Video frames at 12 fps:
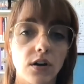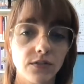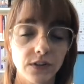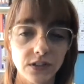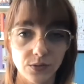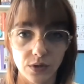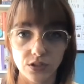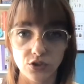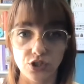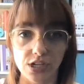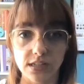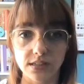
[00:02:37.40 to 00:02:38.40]
our first one,
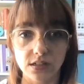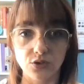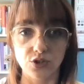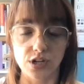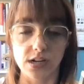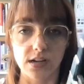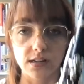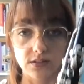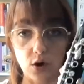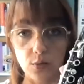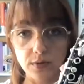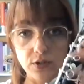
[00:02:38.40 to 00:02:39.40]
G to G, is
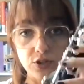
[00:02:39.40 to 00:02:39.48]
open